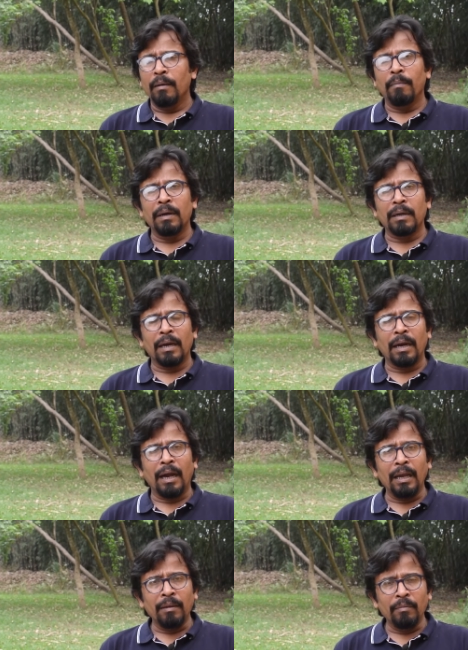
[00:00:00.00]
but
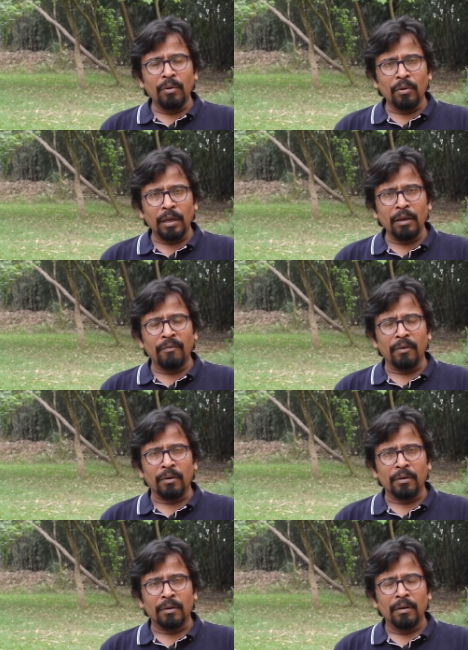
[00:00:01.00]
I am looking
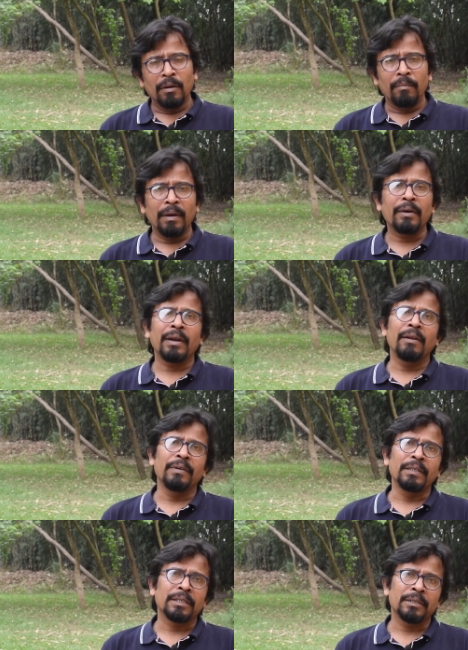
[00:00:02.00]
for my
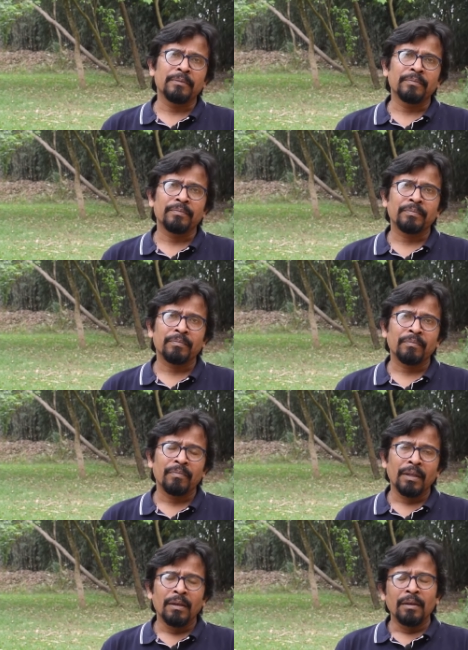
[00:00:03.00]
relevance.
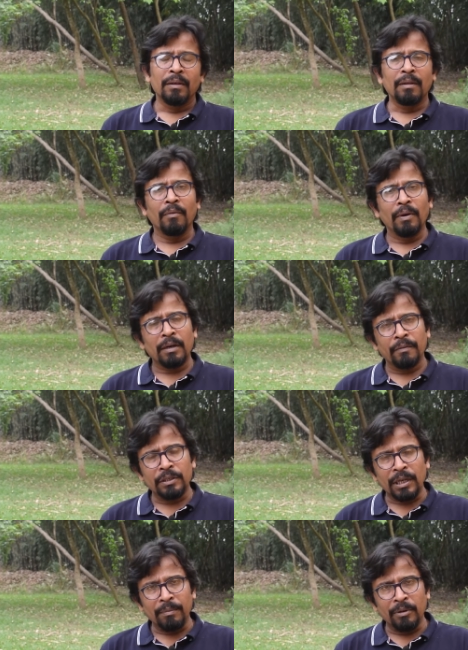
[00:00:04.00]
The work
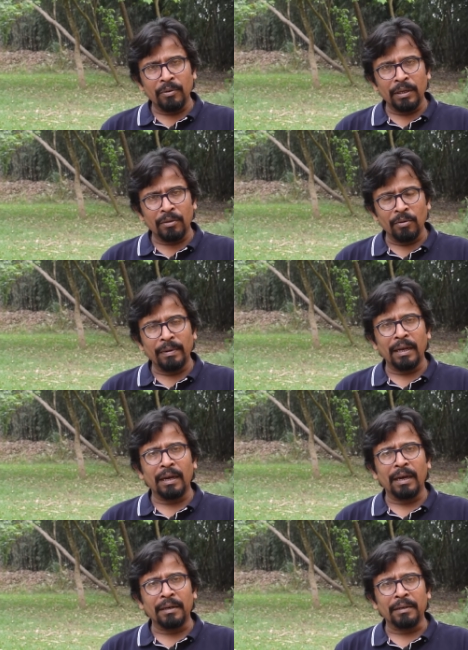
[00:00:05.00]
which I am doing through my
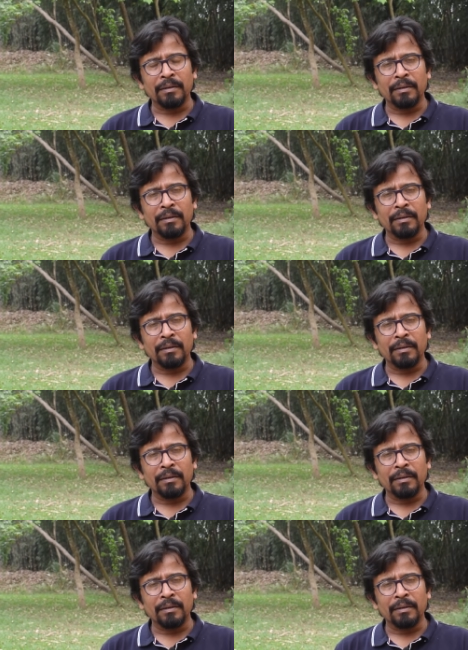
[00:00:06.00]
art